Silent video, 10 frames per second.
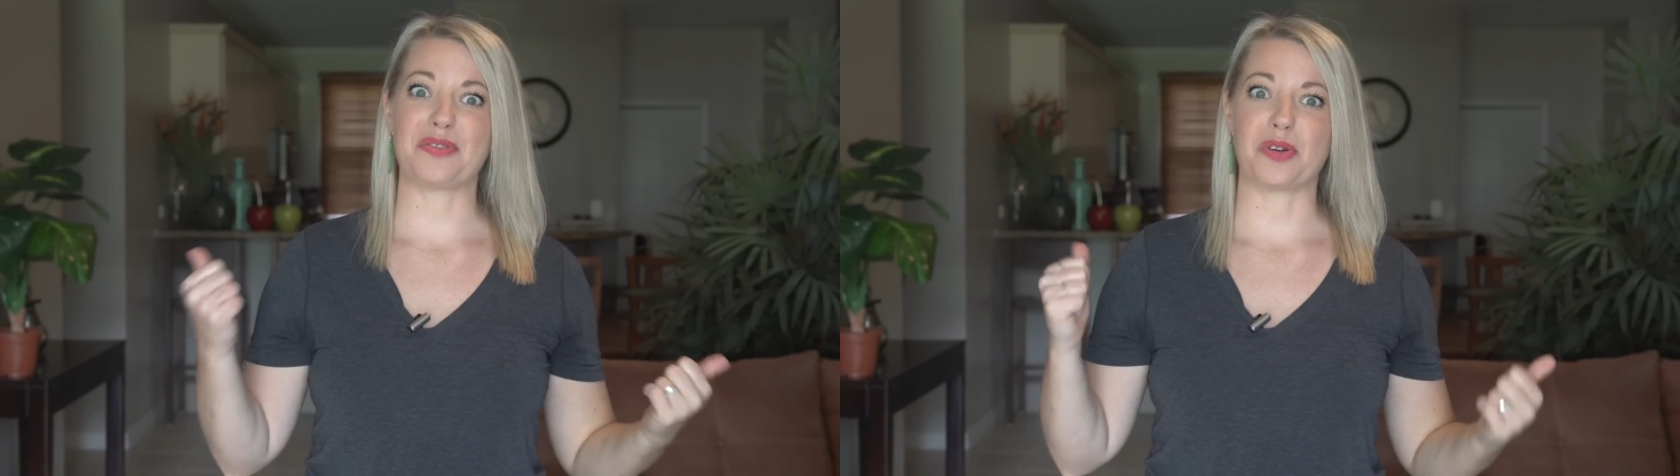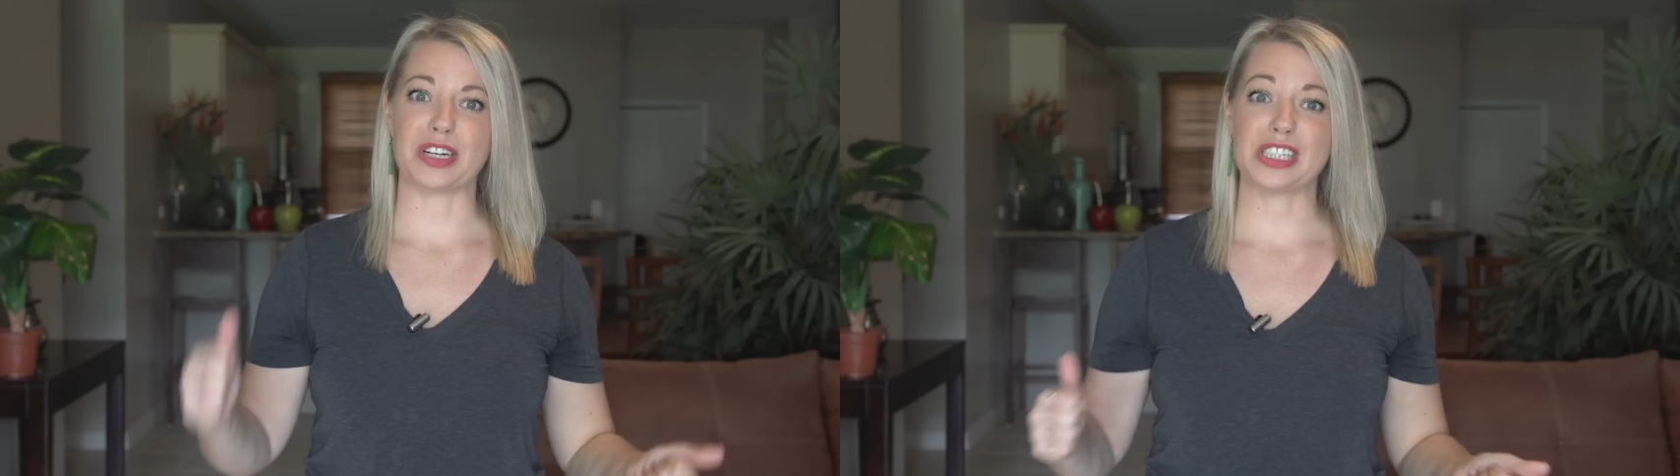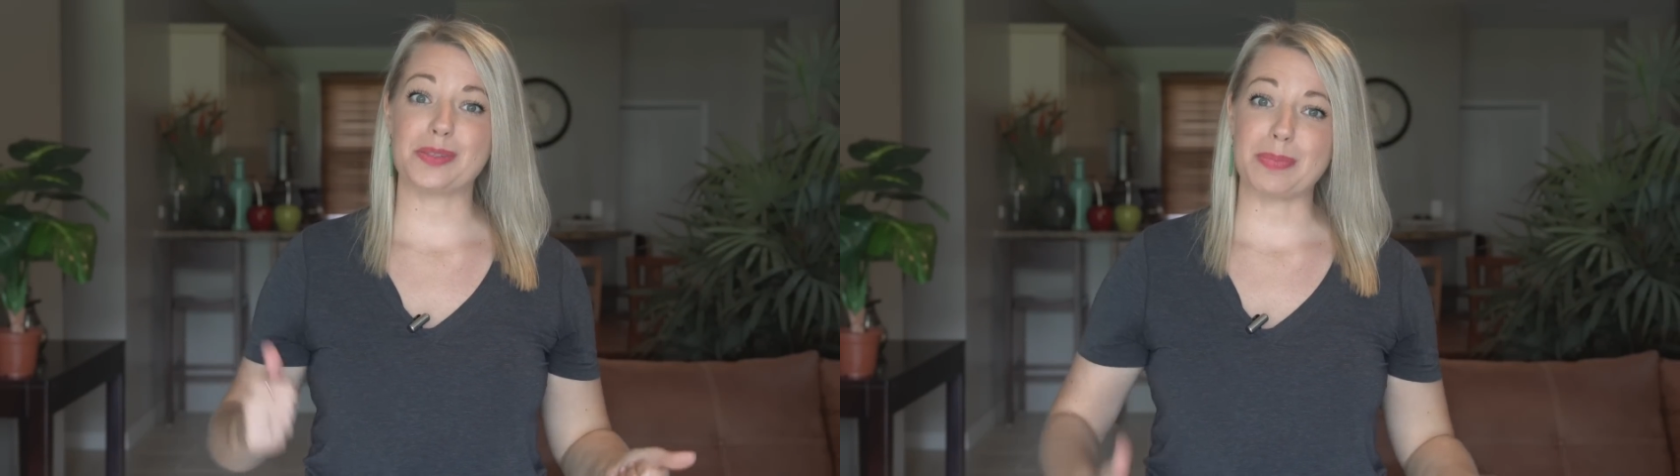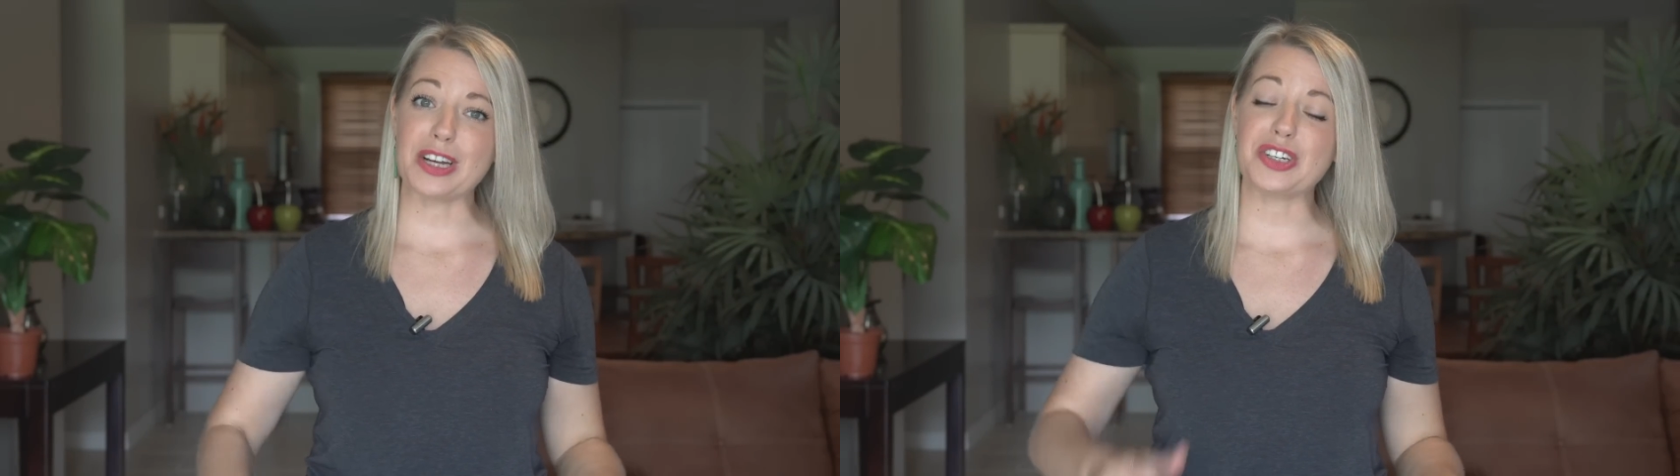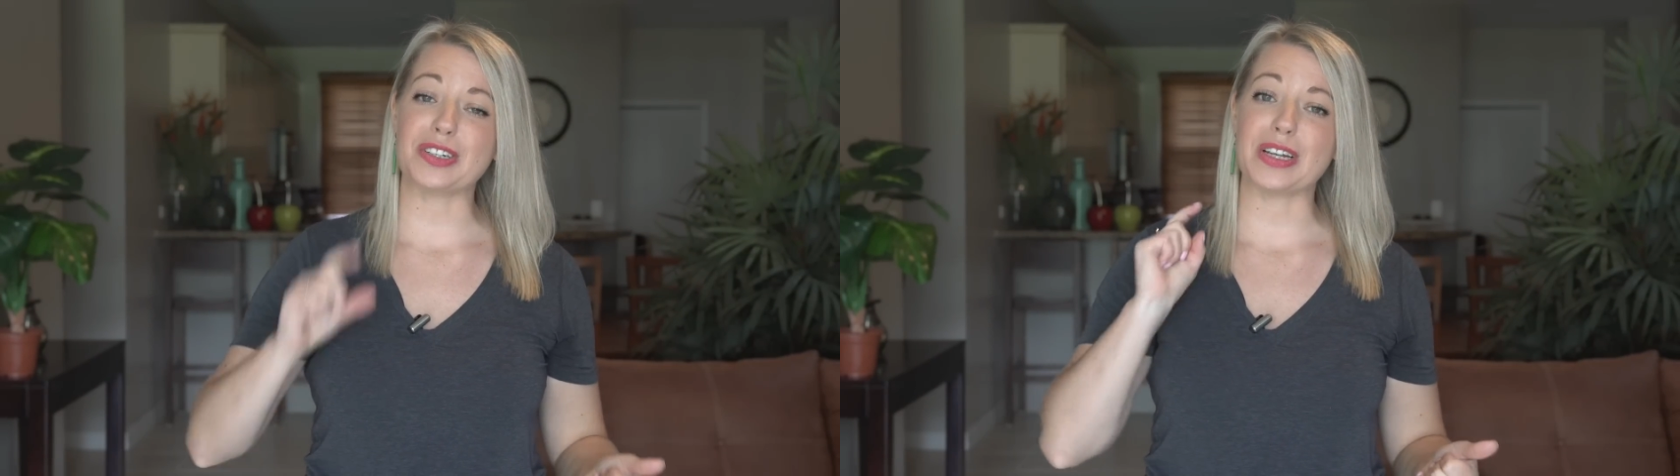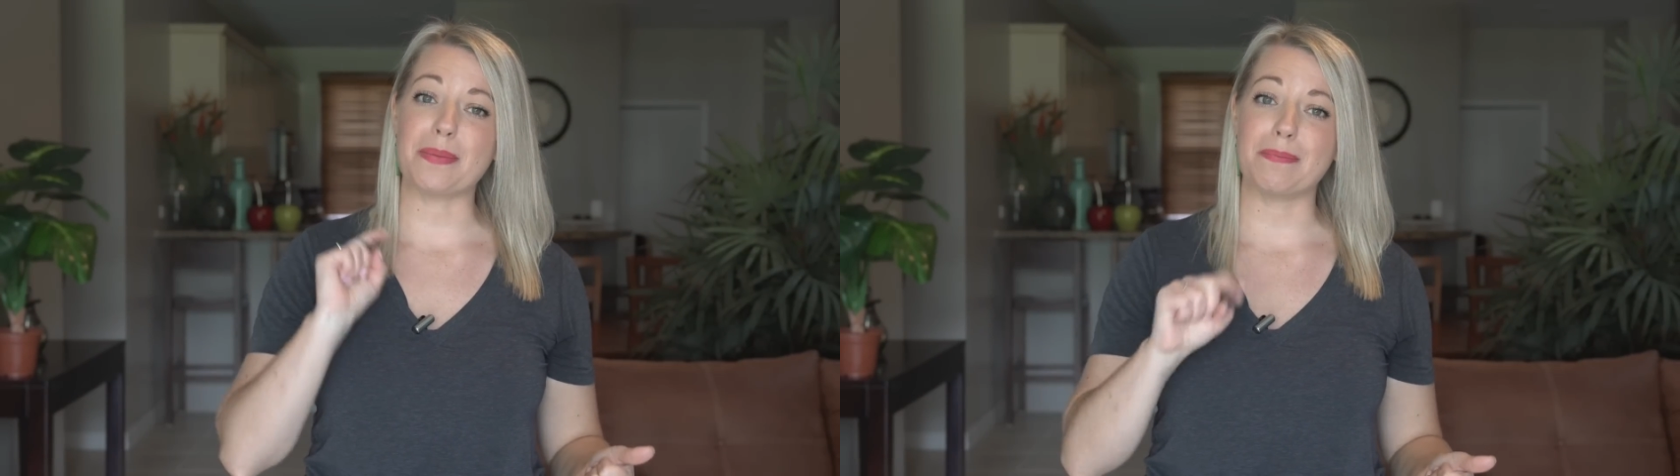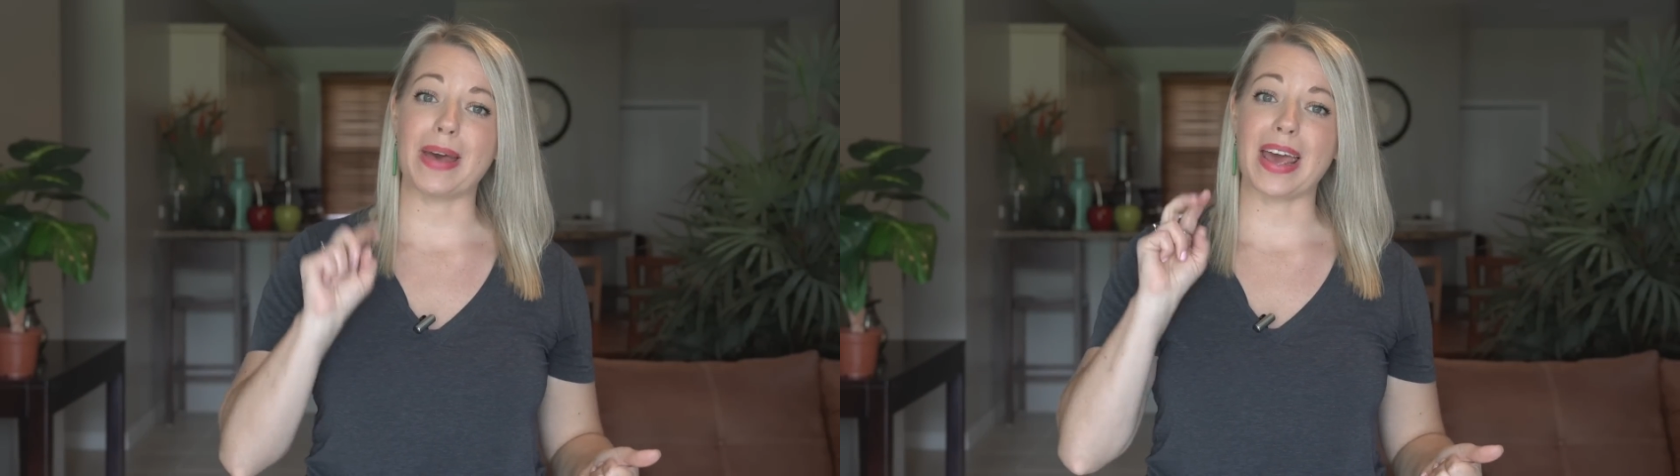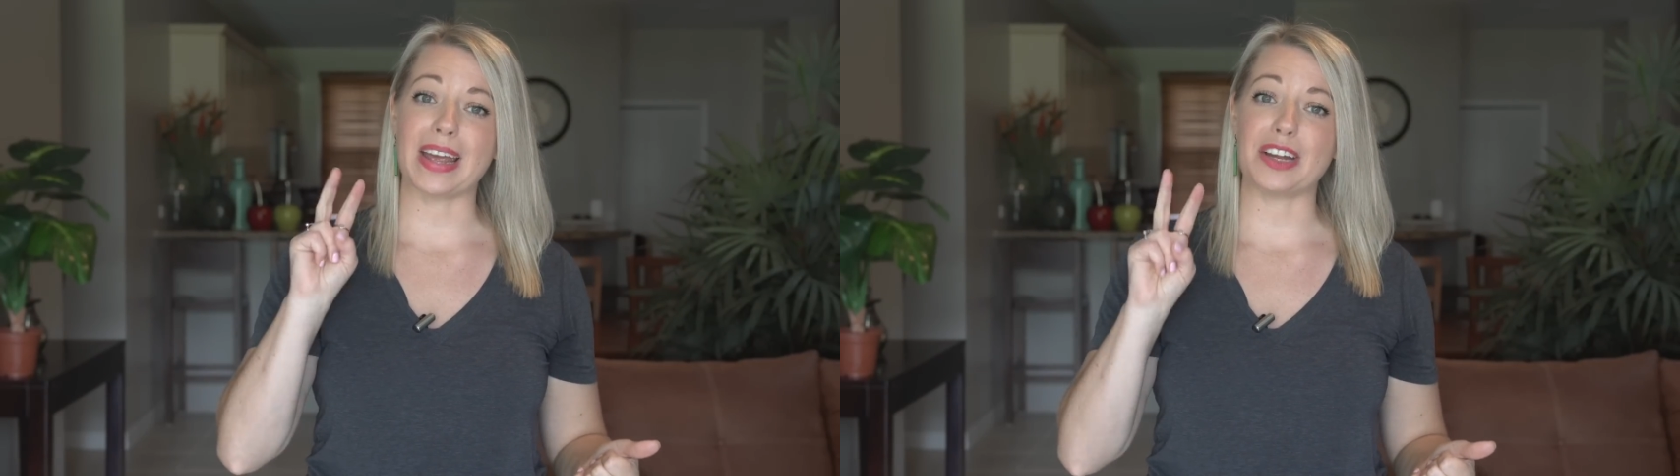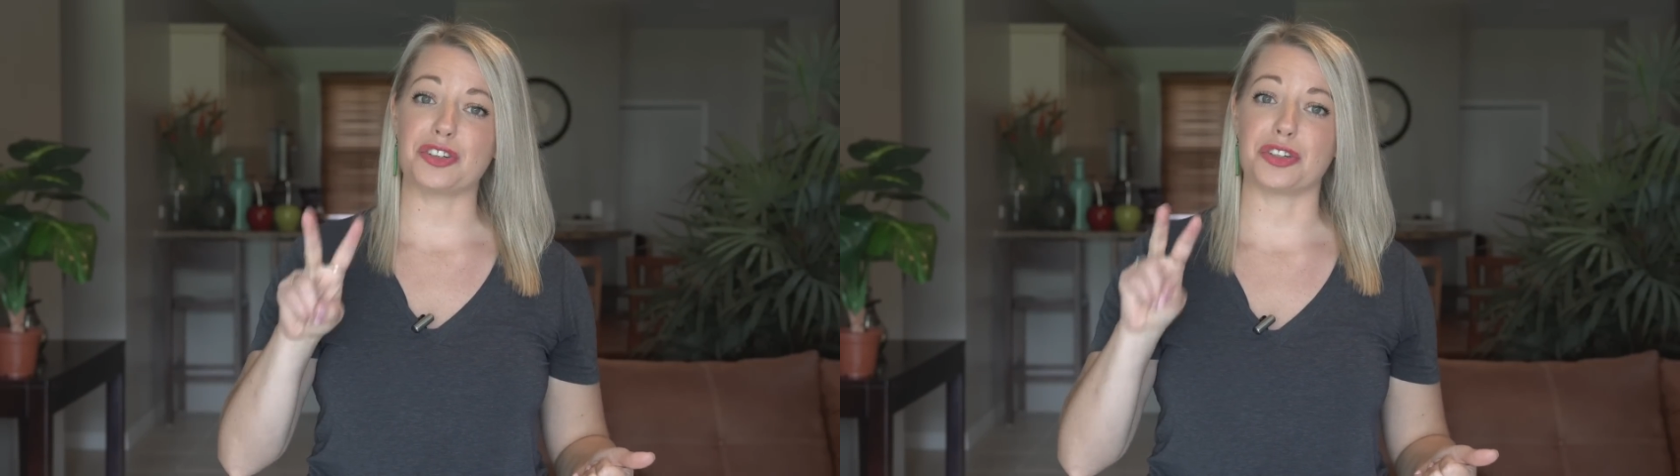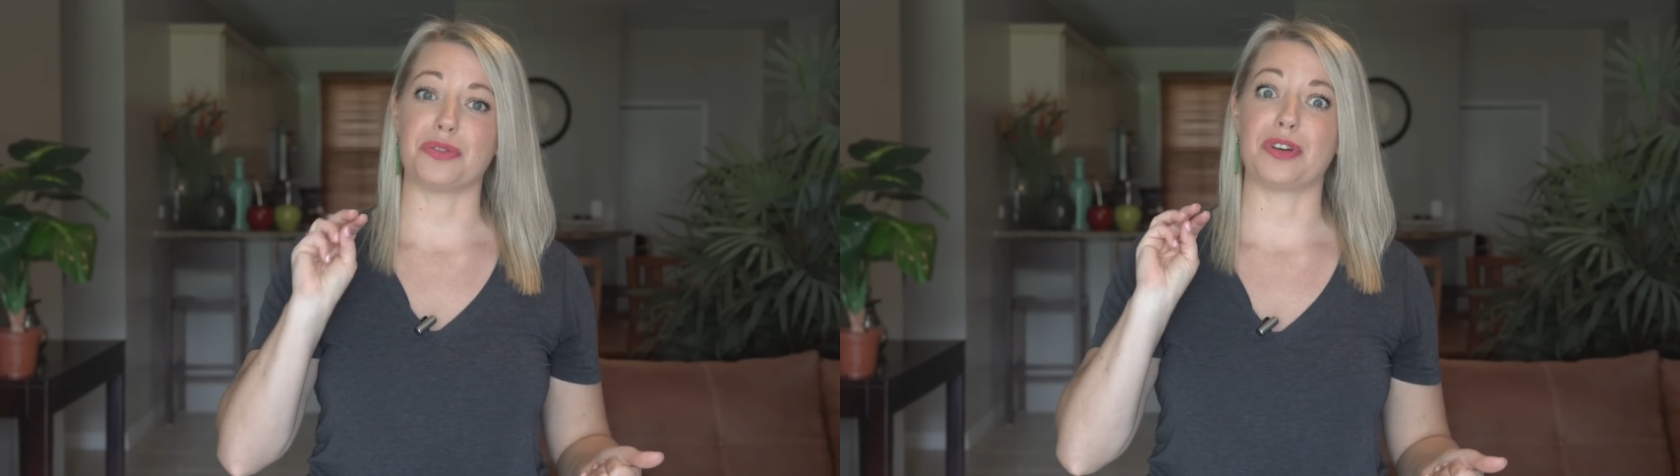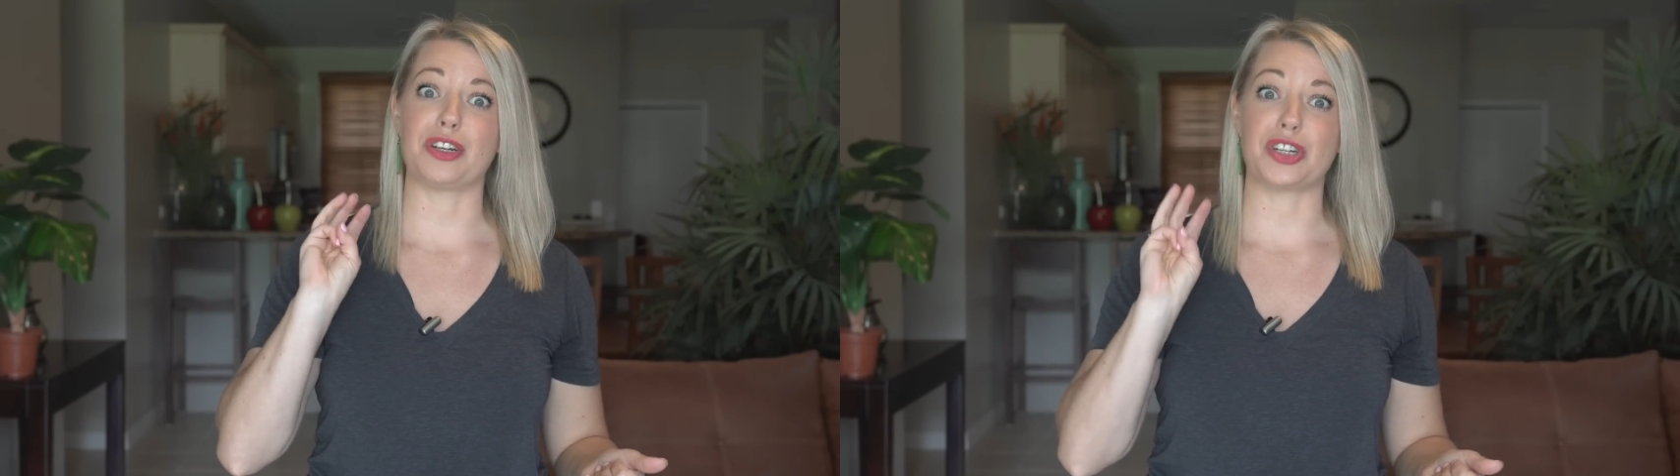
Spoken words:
for especially May, June,